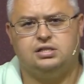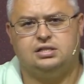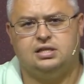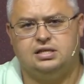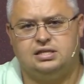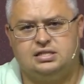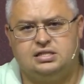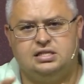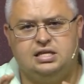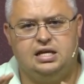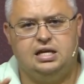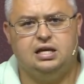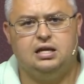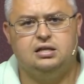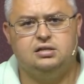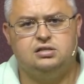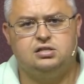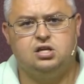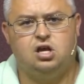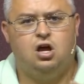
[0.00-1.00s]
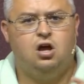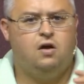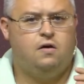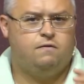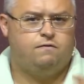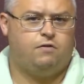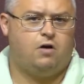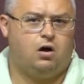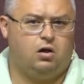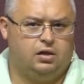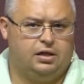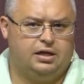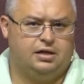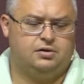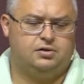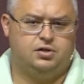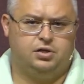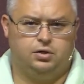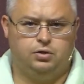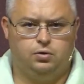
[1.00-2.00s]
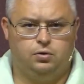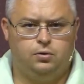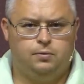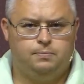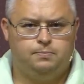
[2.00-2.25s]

that sins fall into.